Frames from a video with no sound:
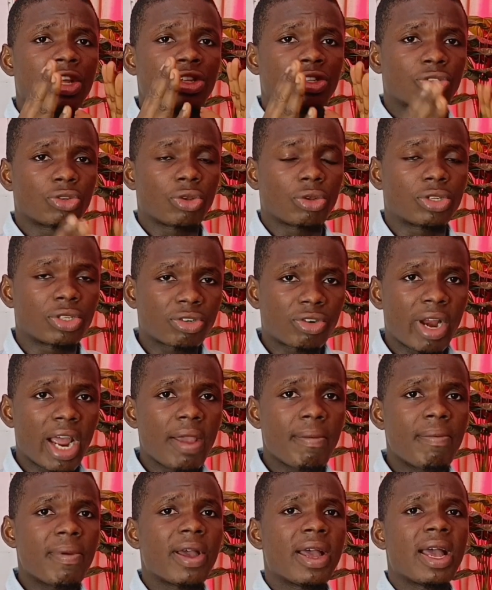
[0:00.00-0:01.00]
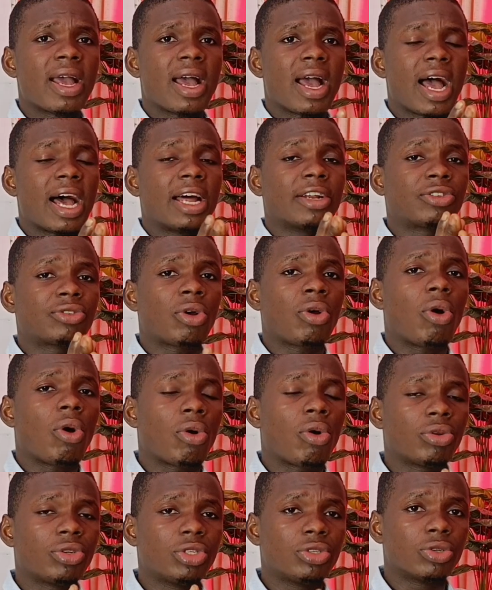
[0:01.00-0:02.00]
subscribe and turn
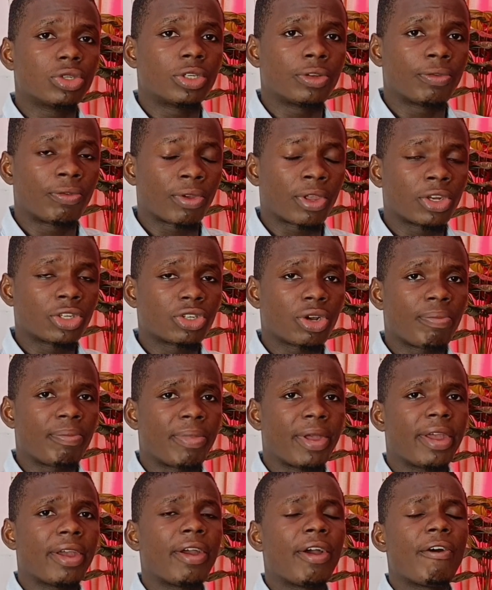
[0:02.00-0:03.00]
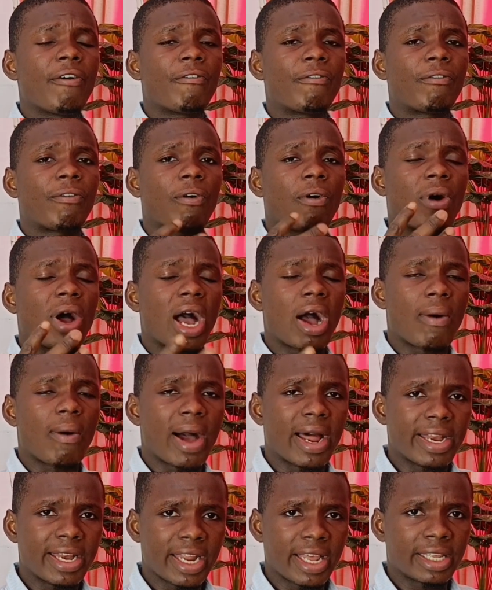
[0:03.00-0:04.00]
on the notification bell for
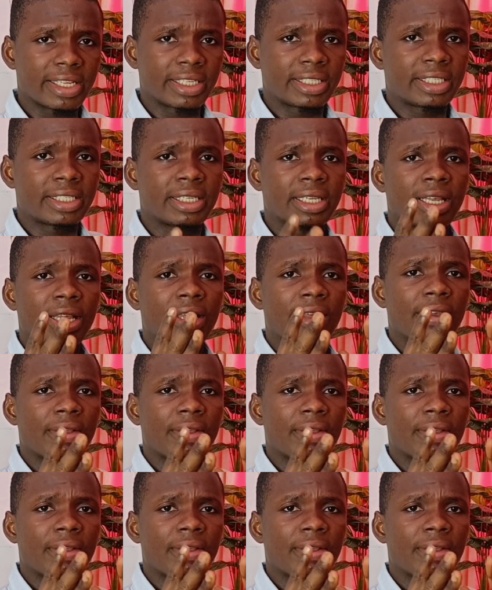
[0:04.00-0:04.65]
our next